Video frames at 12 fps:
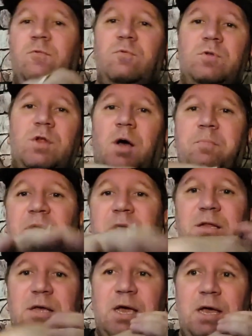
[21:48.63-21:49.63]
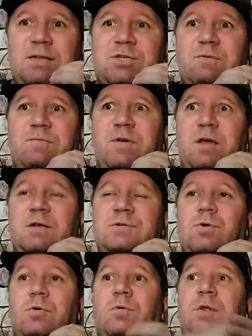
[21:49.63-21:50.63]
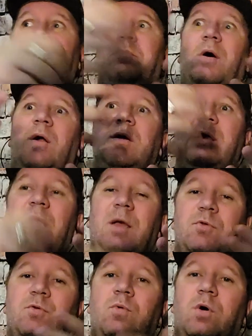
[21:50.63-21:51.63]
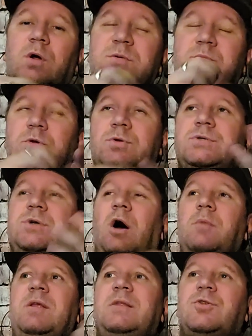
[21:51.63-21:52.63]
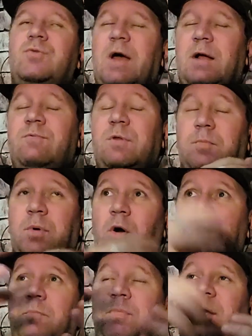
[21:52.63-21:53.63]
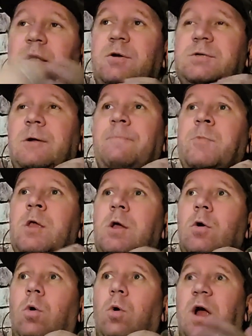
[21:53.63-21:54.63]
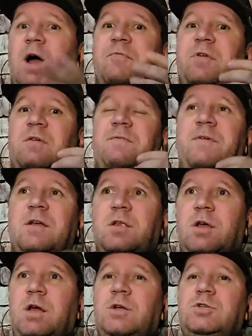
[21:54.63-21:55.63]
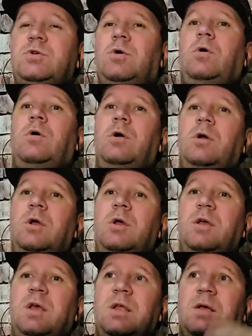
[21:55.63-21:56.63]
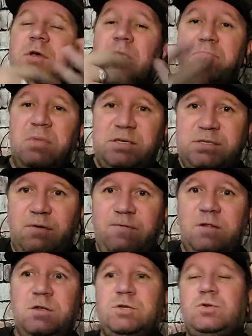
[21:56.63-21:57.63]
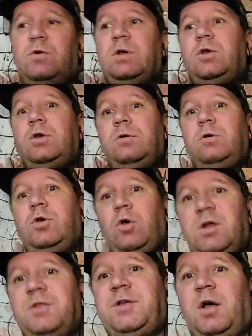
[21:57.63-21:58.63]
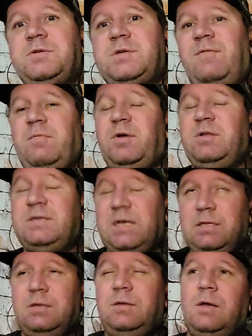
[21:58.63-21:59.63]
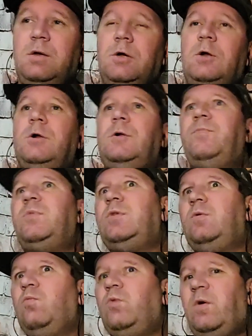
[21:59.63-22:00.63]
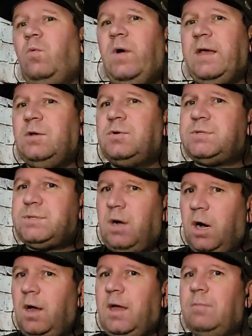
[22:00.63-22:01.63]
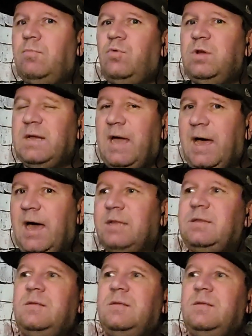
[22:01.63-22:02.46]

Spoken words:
not being engaged in things, or when the ball came towards when you saw him interact with the ball and players, or after he finished, or he missed a finish, or he could have done something but didn't. The way you saw him react